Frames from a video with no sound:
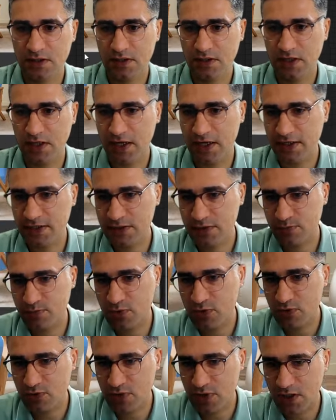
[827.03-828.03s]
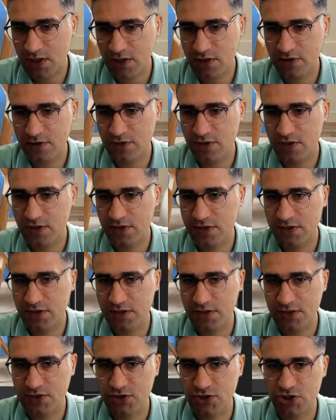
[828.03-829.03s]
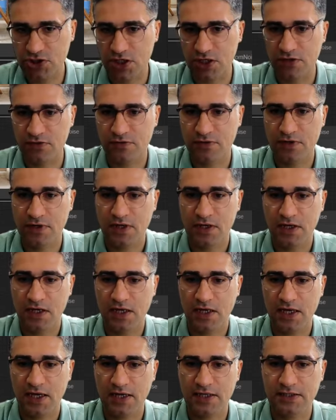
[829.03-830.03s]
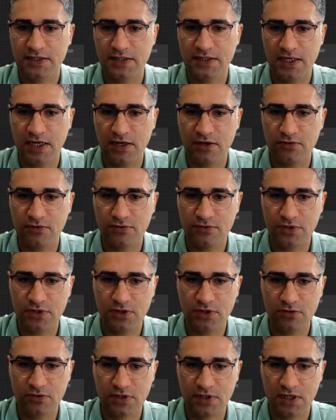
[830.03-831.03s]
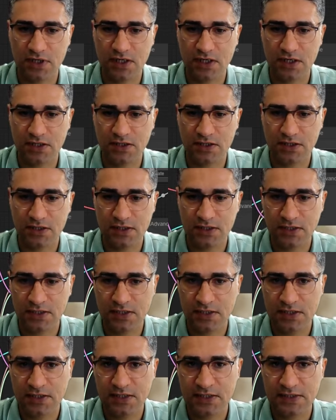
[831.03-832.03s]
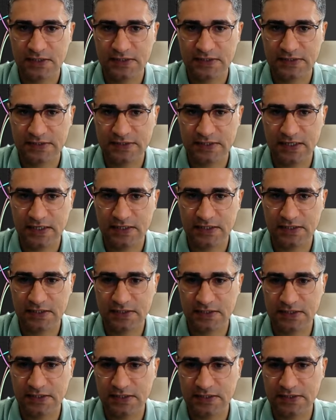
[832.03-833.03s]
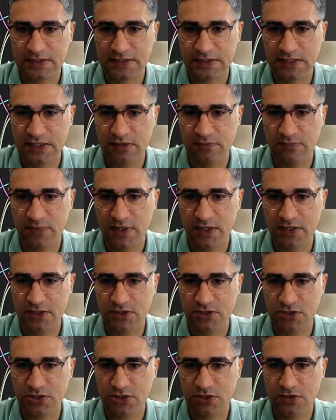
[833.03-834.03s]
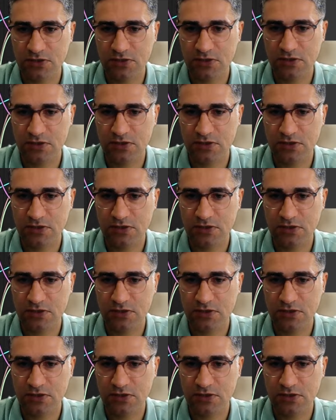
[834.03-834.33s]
a light blue color on the chair. And now you can send this image,